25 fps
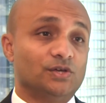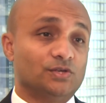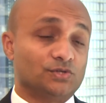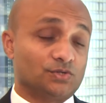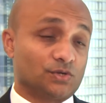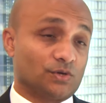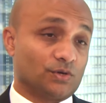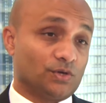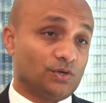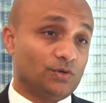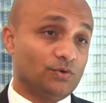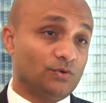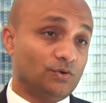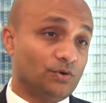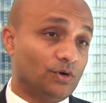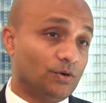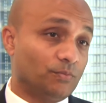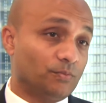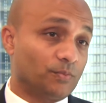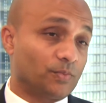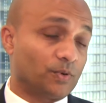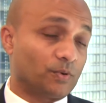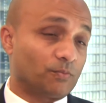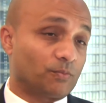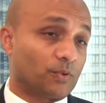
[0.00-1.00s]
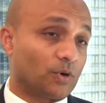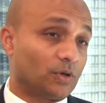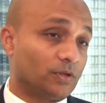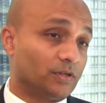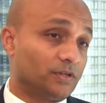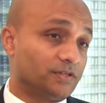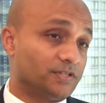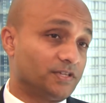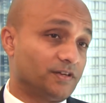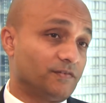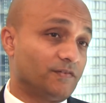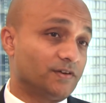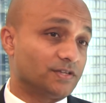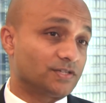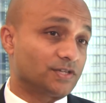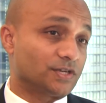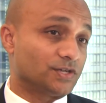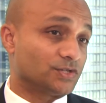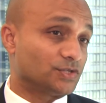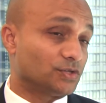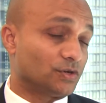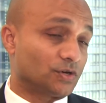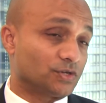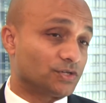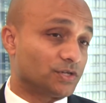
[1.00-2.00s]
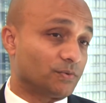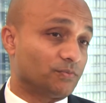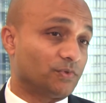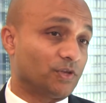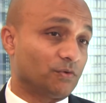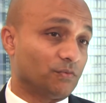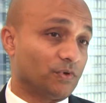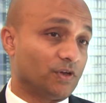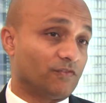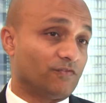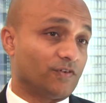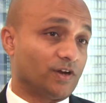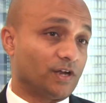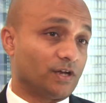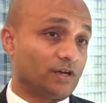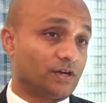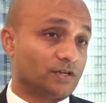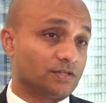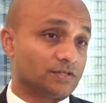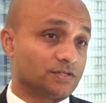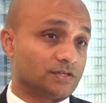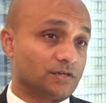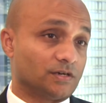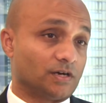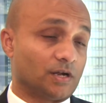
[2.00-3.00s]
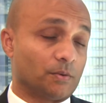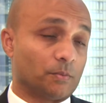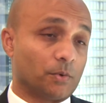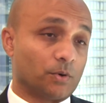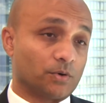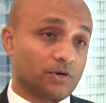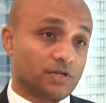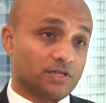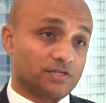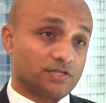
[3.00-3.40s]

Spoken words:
So Europe policy risk is not something we are very concerned about.